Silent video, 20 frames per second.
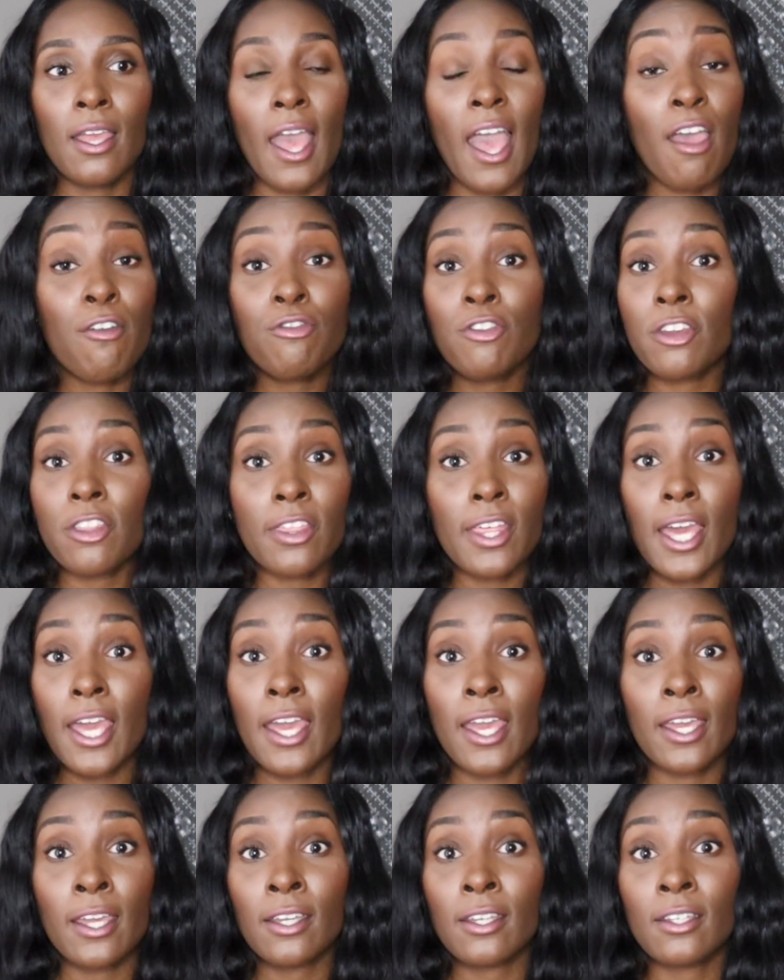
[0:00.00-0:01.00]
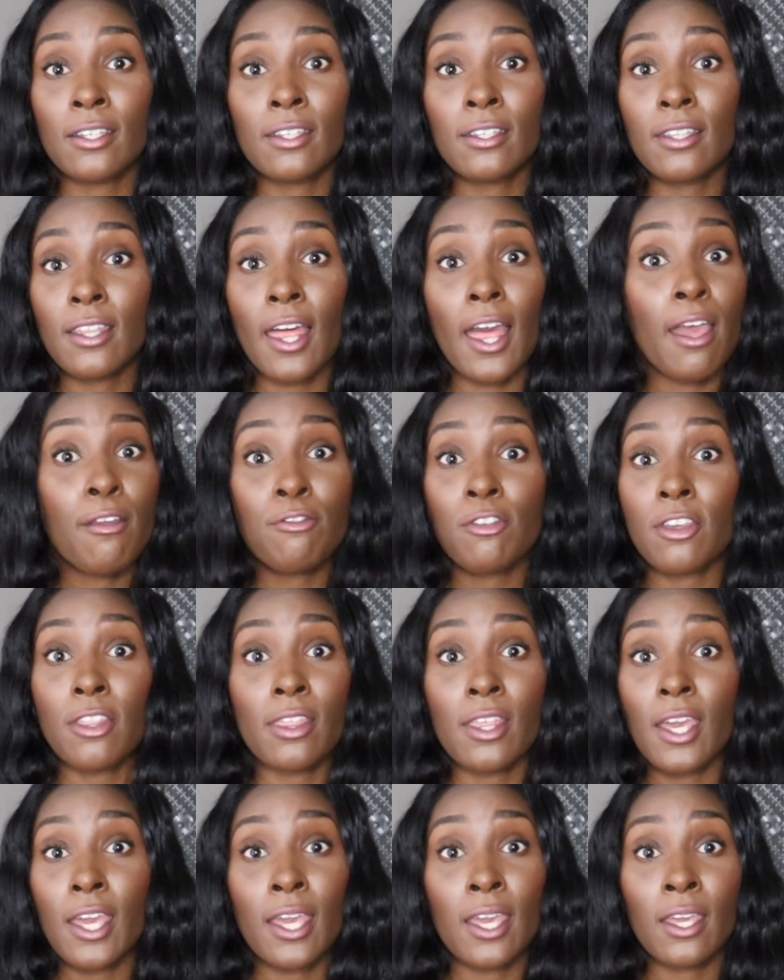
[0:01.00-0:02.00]
everything.
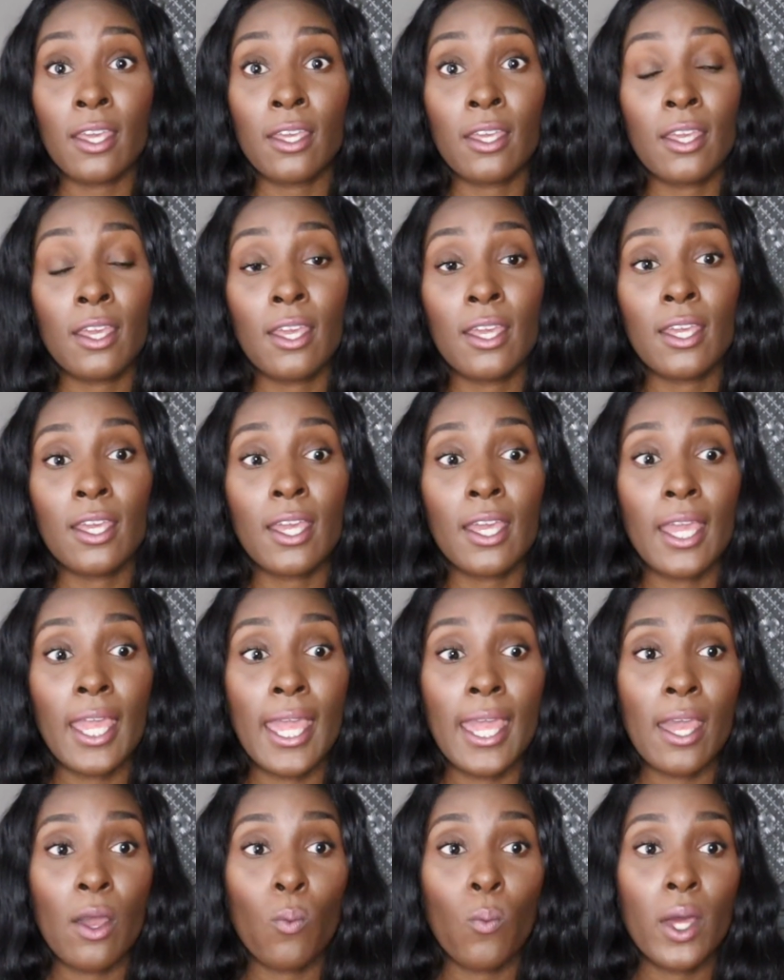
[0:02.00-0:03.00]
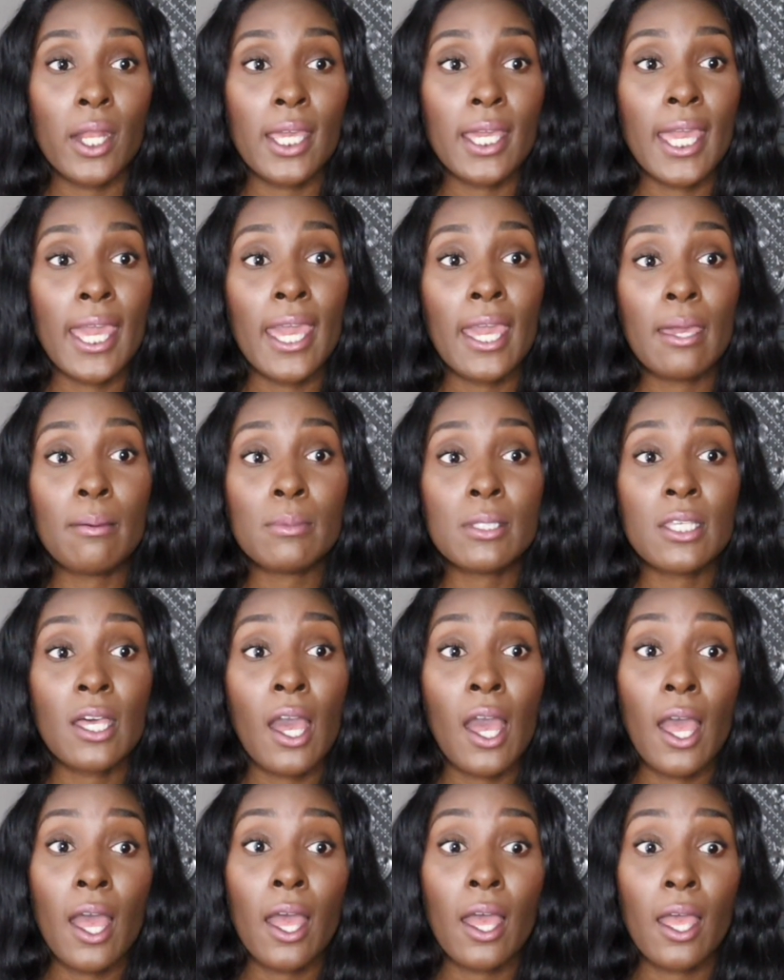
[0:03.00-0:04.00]
And when it came
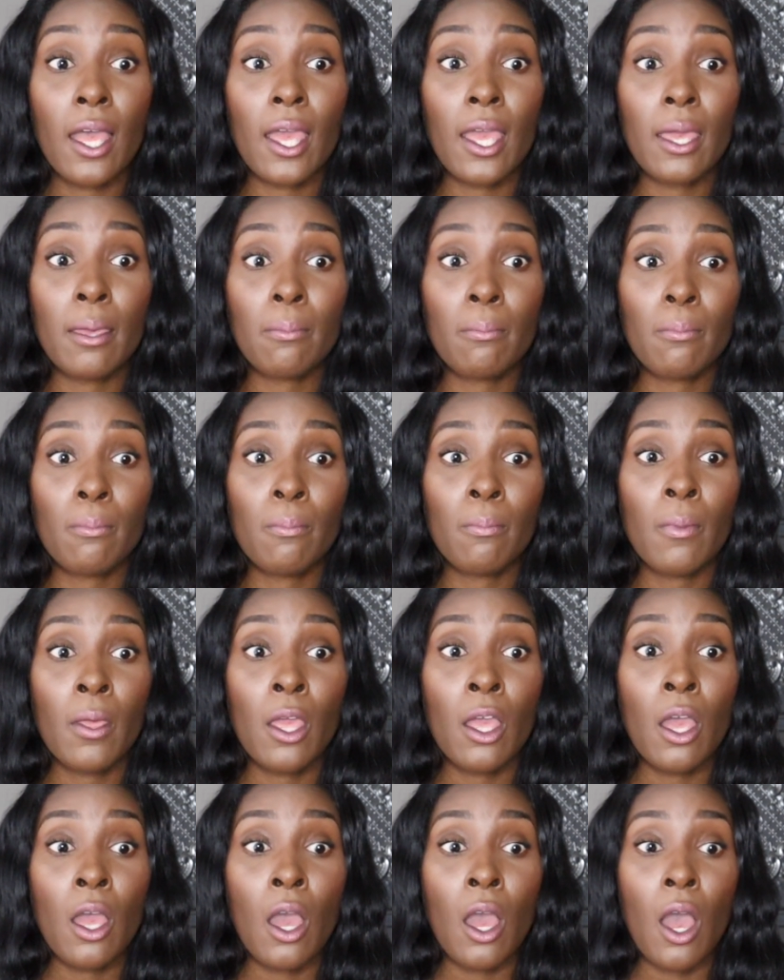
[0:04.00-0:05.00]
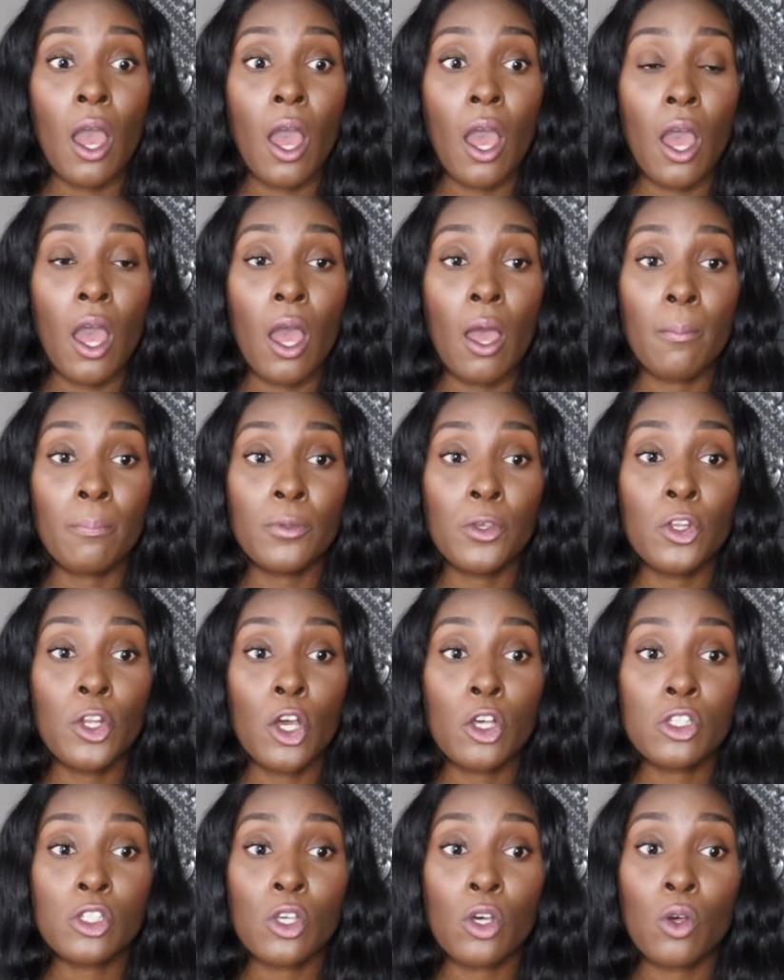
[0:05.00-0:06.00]
time,
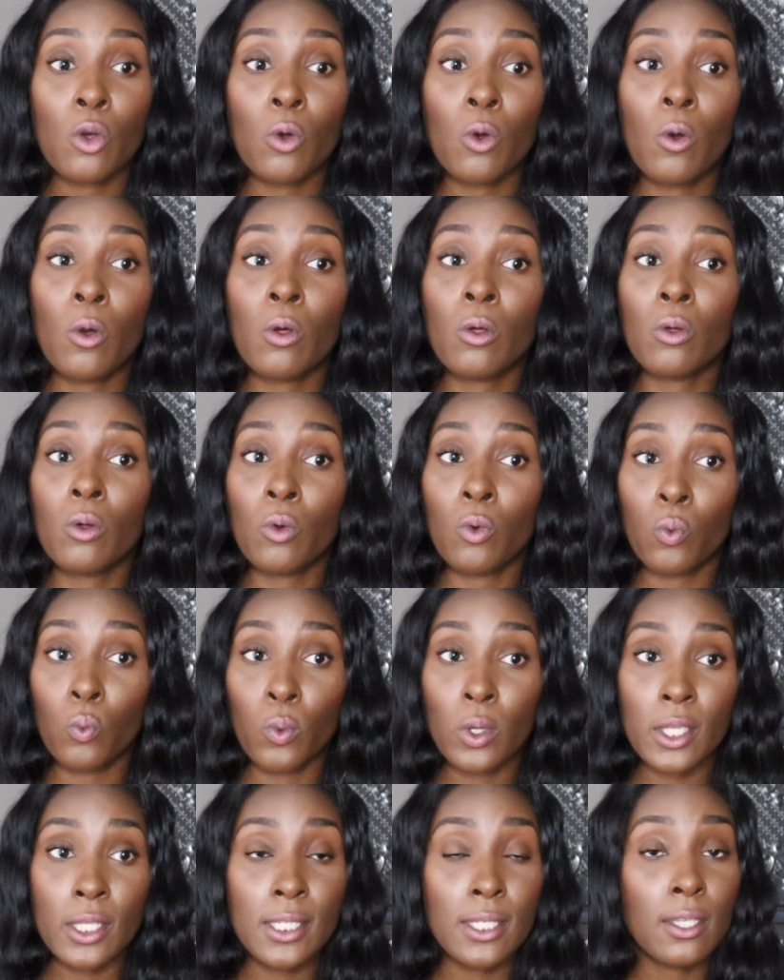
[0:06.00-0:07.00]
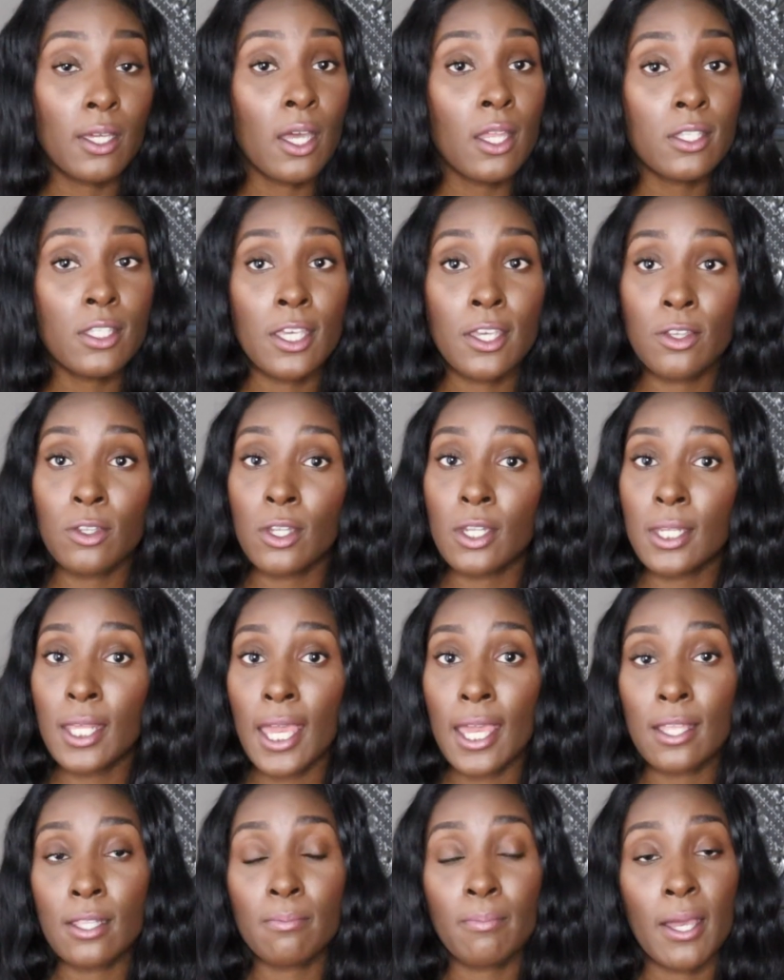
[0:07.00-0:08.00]
so we continued to
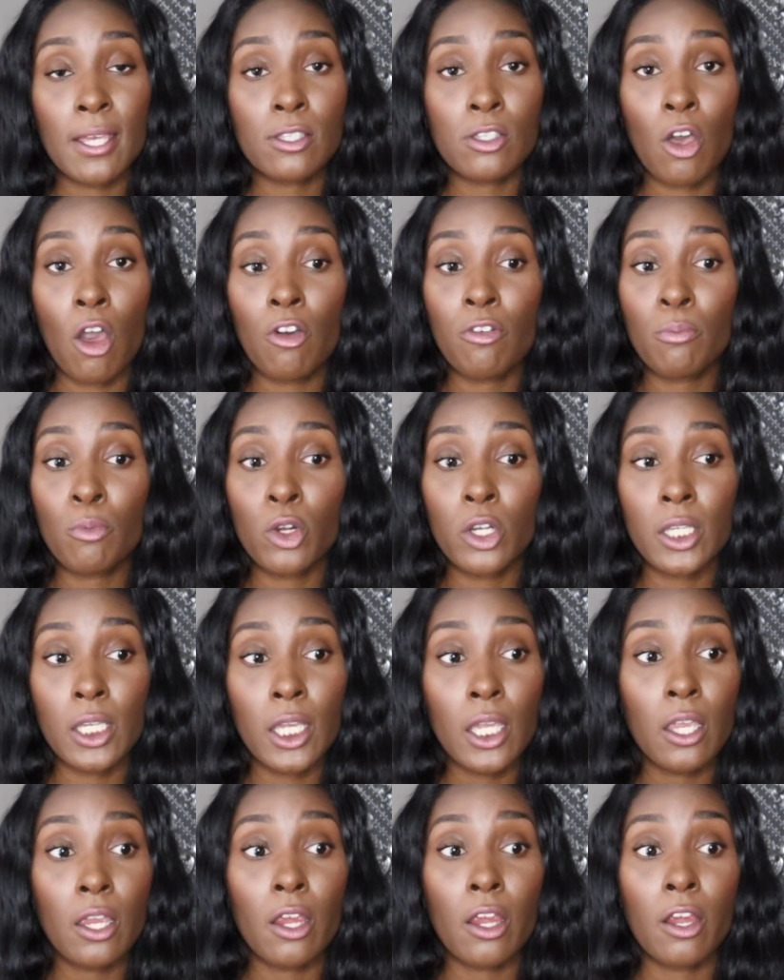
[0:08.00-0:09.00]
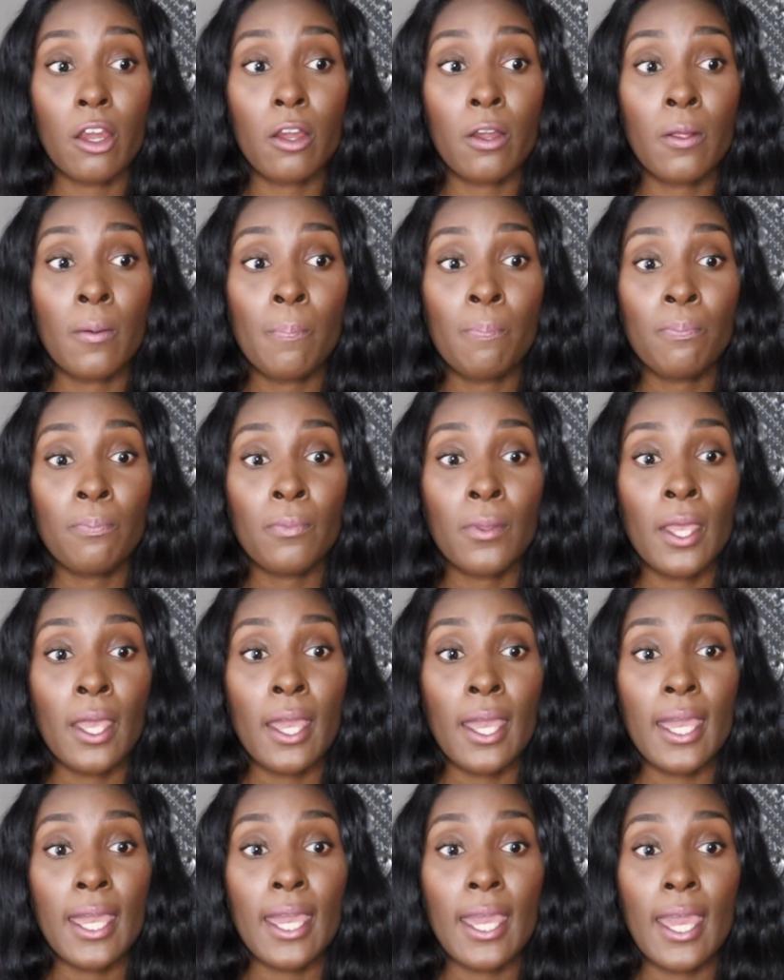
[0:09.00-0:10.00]
date my sophomore year.
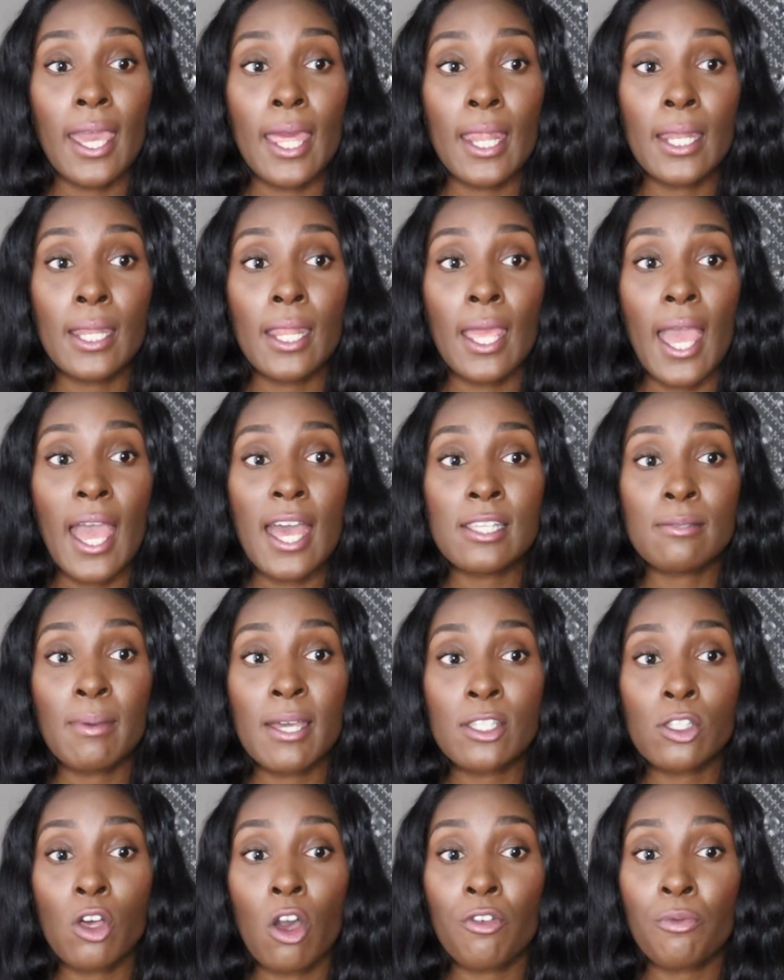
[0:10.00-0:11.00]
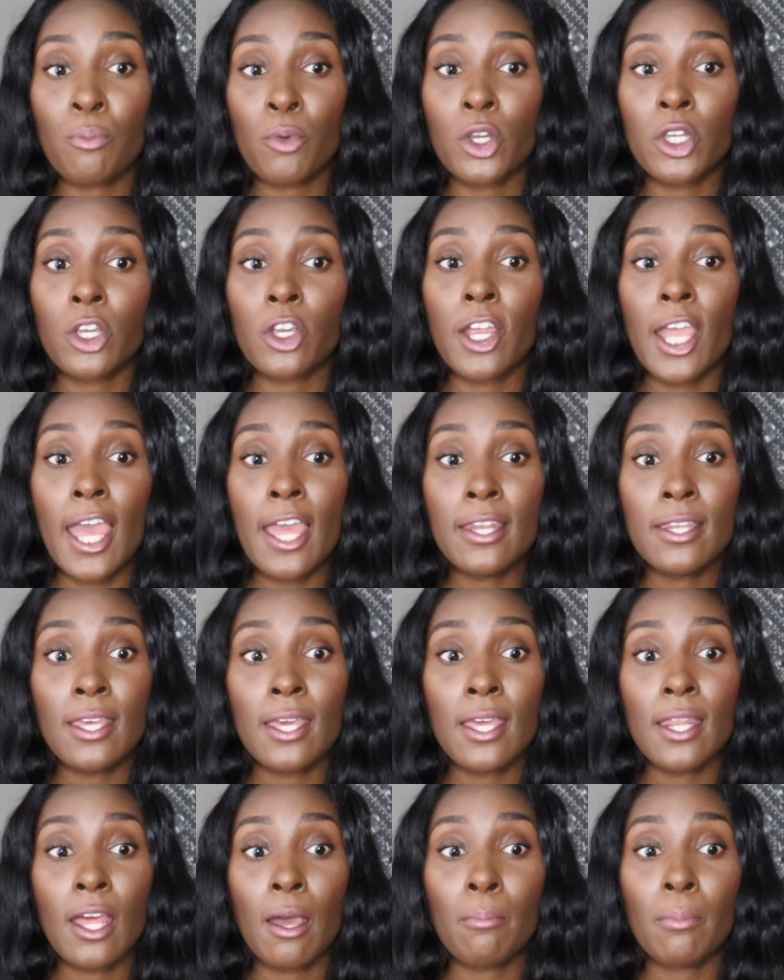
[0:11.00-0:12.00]
And as my sophomore year
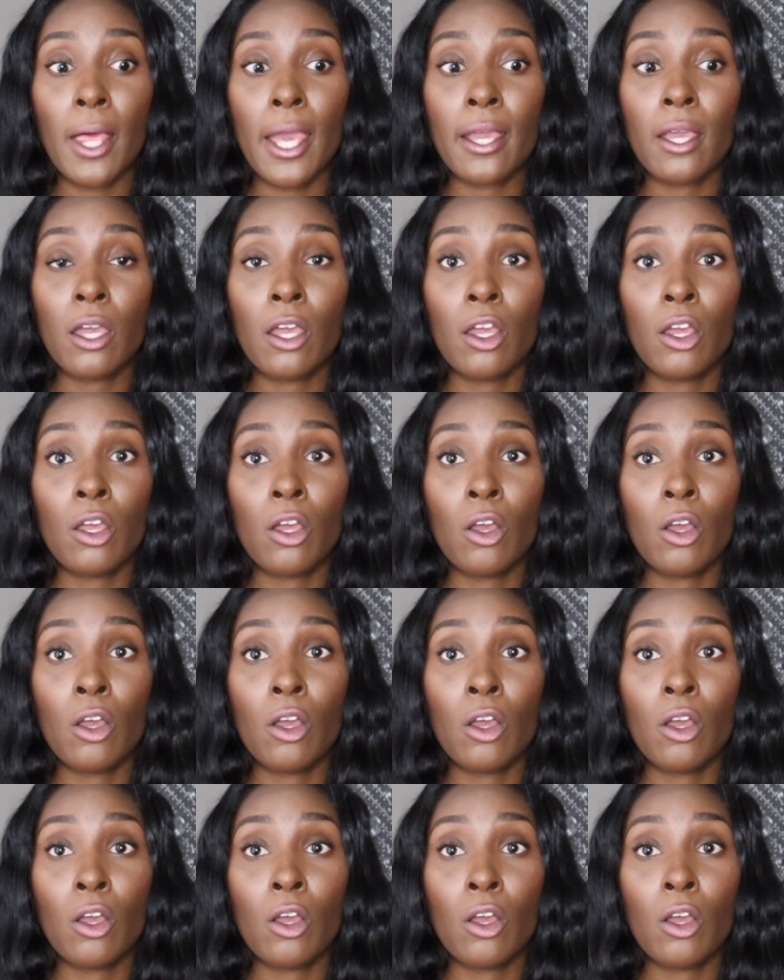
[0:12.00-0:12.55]
ended, I'm like,